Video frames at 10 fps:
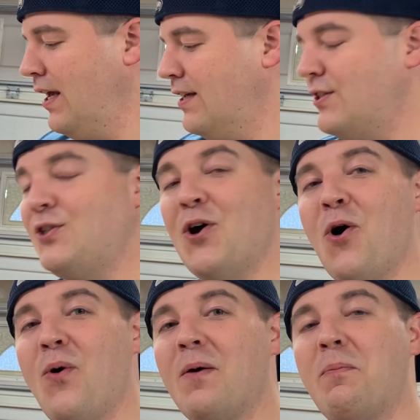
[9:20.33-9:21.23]

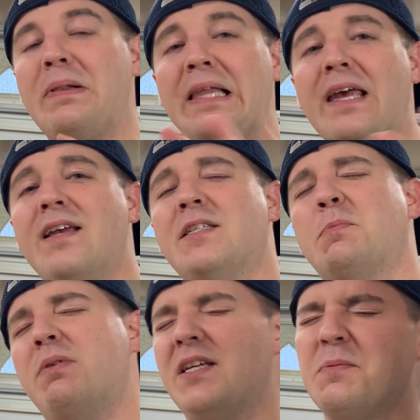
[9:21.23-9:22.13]
So please,
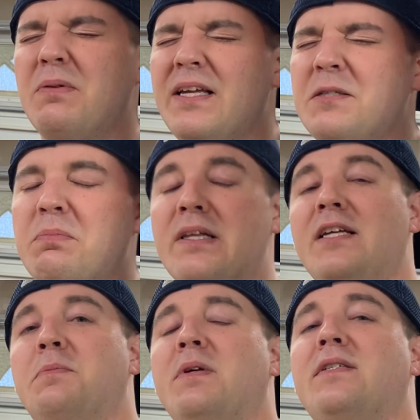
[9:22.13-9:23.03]
please, please,
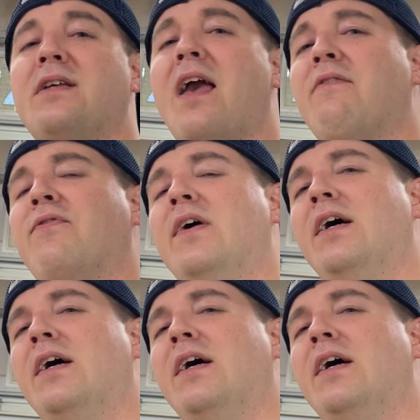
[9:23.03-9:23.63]
please be safe.